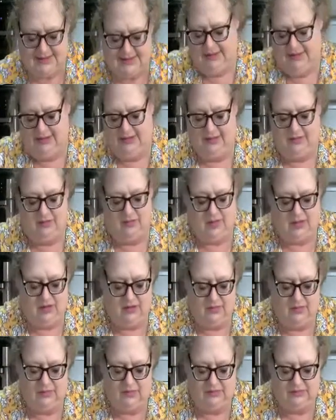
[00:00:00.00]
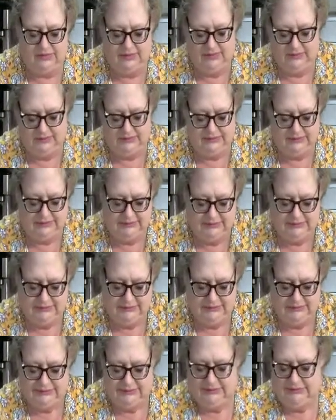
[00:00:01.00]
in guacamole.
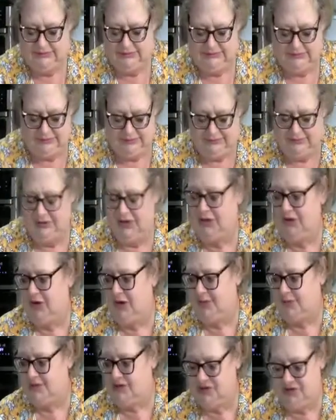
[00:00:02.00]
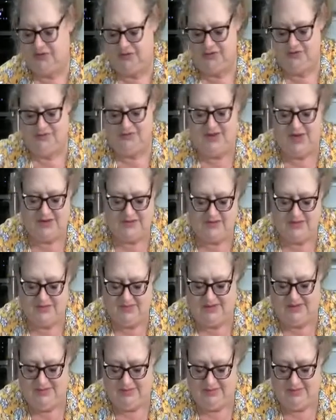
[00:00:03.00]
Not optional, if you ask me.